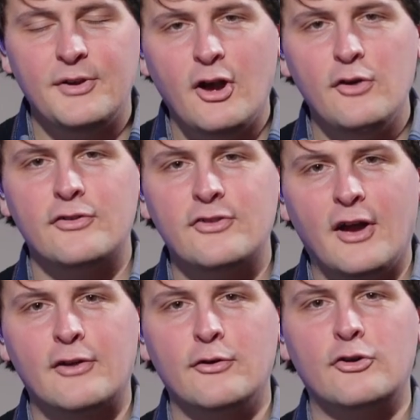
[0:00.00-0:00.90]
So we
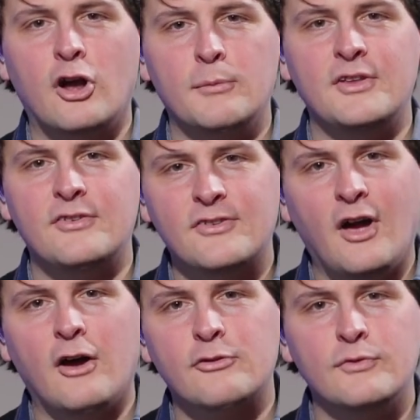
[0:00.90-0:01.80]
know the circular
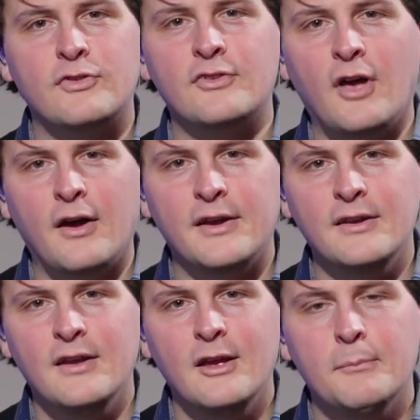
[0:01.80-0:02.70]
economy starts with
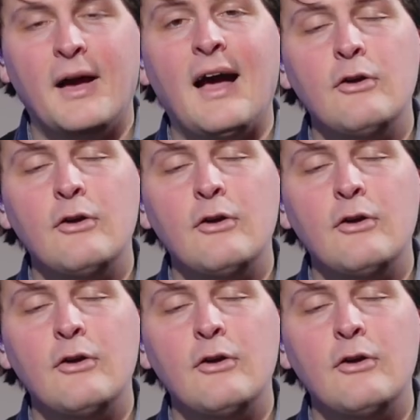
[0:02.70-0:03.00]
design,